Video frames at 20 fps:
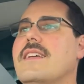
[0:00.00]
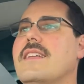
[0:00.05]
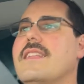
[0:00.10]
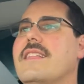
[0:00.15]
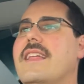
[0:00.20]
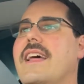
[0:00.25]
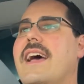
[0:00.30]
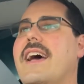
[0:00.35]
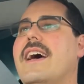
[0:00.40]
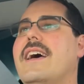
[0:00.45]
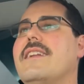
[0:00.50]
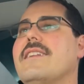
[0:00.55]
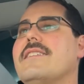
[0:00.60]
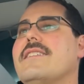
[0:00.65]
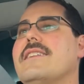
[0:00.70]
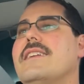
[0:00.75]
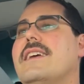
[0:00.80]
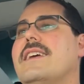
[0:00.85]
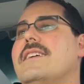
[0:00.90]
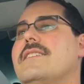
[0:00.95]
that
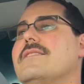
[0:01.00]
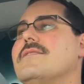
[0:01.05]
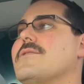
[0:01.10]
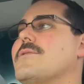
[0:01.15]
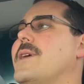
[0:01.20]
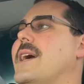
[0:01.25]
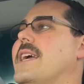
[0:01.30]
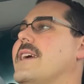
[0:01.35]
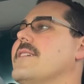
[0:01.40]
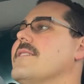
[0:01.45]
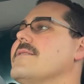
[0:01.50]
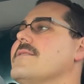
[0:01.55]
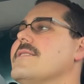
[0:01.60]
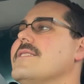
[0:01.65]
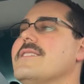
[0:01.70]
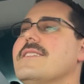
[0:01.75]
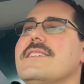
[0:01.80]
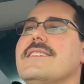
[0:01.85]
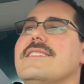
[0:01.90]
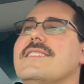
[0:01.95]
is quick.
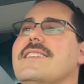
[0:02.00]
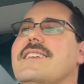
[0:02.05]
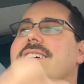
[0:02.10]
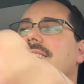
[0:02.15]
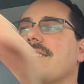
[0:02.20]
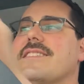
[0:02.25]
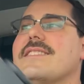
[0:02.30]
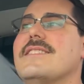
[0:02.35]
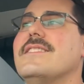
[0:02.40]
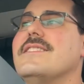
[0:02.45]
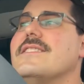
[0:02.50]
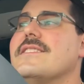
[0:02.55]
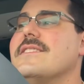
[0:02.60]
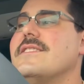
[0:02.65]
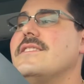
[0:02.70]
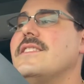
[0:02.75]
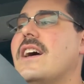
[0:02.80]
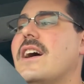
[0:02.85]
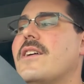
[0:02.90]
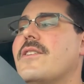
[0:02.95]

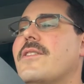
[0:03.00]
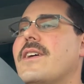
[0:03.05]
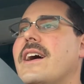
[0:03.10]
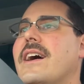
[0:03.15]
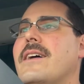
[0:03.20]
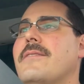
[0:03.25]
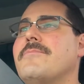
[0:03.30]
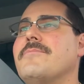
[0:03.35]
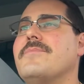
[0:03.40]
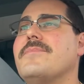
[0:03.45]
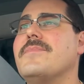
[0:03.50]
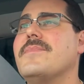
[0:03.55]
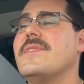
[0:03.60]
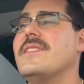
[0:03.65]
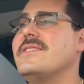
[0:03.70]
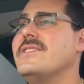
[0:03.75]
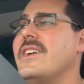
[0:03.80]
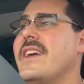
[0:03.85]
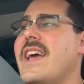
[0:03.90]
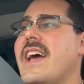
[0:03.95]
So
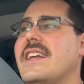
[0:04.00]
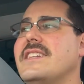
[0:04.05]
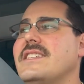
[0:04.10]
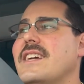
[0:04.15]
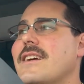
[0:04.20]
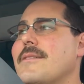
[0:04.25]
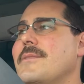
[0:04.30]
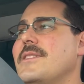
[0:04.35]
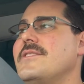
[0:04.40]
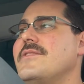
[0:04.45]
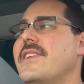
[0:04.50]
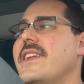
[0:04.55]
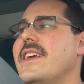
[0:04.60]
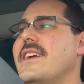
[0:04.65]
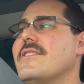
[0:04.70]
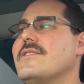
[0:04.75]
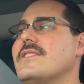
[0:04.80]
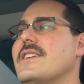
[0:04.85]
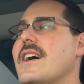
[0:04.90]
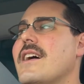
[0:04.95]
yeah, Jeremy's
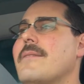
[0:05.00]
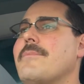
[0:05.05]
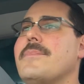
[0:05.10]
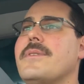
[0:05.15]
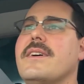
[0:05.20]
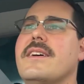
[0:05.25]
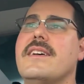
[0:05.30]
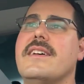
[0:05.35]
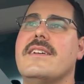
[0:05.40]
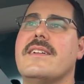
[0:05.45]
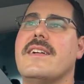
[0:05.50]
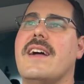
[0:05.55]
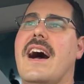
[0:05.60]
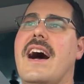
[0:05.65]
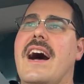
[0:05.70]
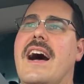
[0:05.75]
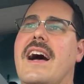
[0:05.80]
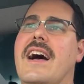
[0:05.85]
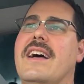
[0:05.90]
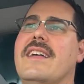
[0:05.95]
video's up.
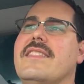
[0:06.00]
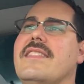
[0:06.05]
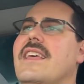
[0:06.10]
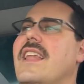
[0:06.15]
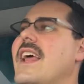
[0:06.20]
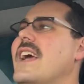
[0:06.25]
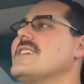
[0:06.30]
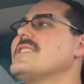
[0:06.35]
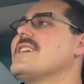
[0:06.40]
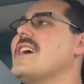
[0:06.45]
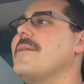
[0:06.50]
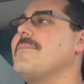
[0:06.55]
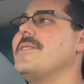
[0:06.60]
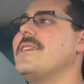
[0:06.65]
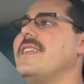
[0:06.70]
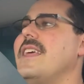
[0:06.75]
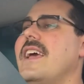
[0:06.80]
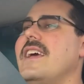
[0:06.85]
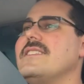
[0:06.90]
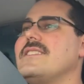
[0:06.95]
In the next couple
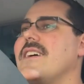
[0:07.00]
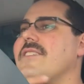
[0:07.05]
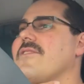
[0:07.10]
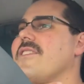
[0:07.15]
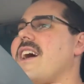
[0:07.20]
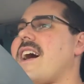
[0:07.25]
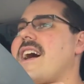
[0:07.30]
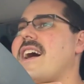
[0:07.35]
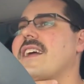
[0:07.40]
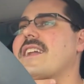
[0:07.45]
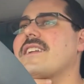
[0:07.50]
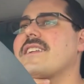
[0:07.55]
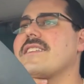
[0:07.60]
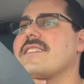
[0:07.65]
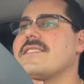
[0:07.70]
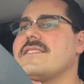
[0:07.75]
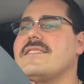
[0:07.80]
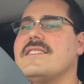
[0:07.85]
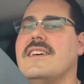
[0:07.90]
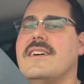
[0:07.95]
of days, I've got
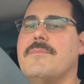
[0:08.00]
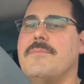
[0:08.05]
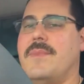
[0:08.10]
some